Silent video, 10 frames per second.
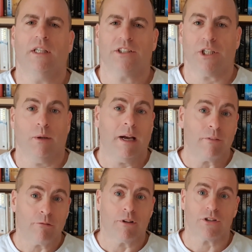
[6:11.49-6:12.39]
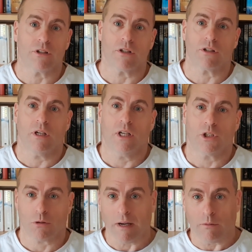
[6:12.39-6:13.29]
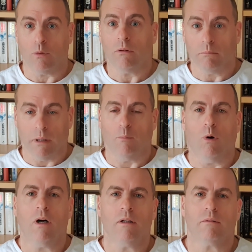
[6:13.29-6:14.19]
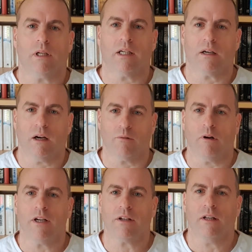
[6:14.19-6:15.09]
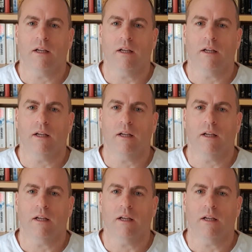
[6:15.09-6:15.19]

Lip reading: So you have, for instance, travel memoir, like I write.